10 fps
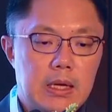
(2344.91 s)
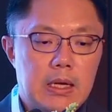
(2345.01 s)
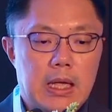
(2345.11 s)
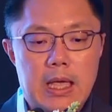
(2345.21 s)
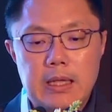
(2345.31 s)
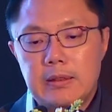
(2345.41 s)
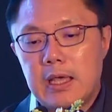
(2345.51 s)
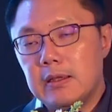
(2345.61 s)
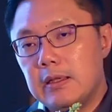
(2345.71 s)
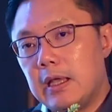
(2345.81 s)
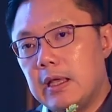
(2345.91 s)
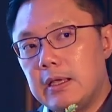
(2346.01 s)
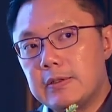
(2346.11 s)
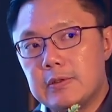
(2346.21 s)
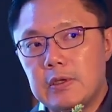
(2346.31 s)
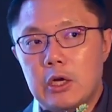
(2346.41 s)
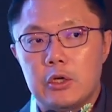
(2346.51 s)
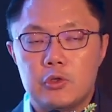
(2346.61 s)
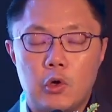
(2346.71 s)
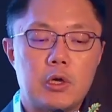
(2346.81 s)
And then there is
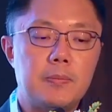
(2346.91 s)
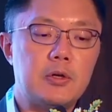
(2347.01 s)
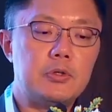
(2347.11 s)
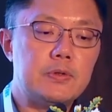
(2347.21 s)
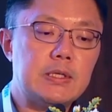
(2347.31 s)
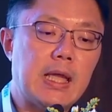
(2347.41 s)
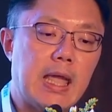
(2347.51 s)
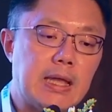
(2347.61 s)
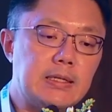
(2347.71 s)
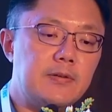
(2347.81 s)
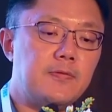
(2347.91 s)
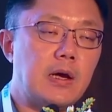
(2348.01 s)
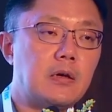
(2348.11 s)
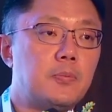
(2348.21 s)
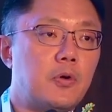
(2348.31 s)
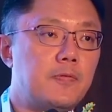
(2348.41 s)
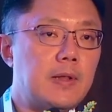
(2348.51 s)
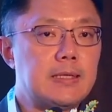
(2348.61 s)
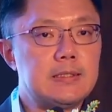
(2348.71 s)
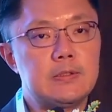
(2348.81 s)
talk about using antifungal
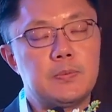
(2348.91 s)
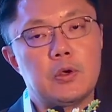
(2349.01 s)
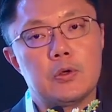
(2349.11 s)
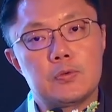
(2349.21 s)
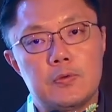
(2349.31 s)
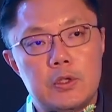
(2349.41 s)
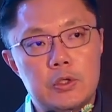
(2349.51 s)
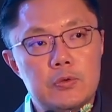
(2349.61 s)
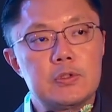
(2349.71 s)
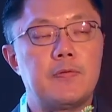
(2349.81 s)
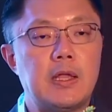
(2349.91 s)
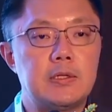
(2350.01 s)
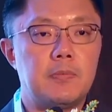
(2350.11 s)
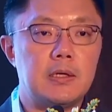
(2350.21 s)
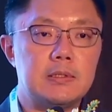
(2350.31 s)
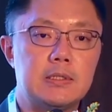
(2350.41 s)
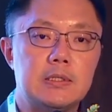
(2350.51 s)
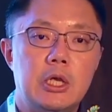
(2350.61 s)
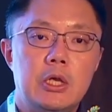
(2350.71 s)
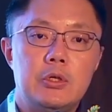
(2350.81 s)
prophylaxis because with the use of antibiotics,
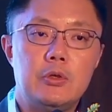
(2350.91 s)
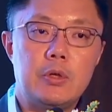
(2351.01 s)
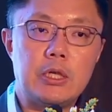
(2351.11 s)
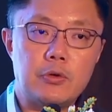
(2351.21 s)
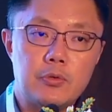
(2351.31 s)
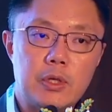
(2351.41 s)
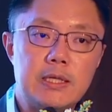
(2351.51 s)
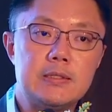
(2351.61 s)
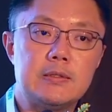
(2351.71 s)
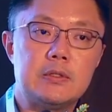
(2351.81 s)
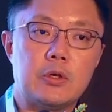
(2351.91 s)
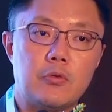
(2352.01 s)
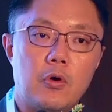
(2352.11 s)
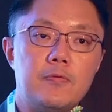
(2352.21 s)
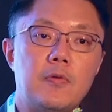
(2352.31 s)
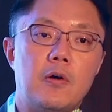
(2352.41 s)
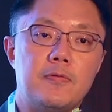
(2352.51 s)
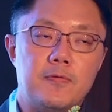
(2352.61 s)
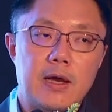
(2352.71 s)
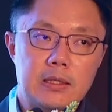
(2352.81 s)
you increase the growth of
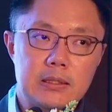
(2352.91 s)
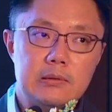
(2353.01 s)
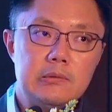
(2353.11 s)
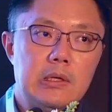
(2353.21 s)
fungal